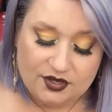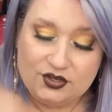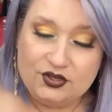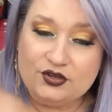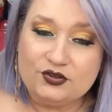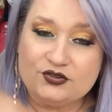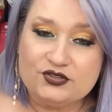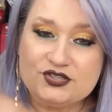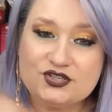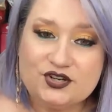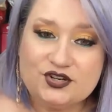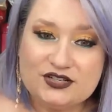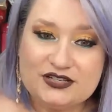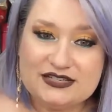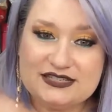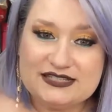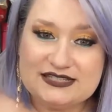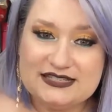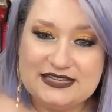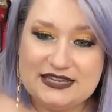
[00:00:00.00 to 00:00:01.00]
you'll start
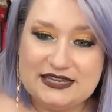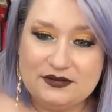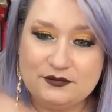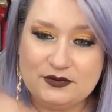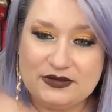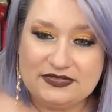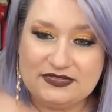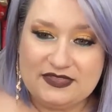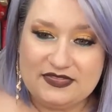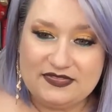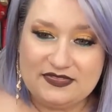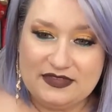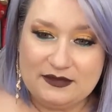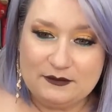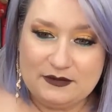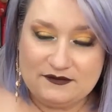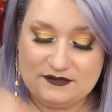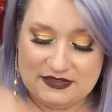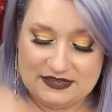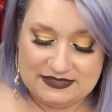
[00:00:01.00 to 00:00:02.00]
to see what the
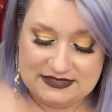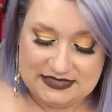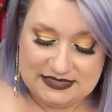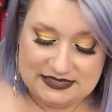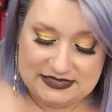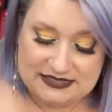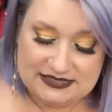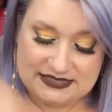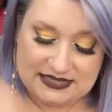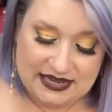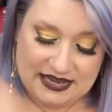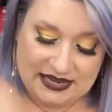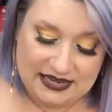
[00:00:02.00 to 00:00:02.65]
theme of this is.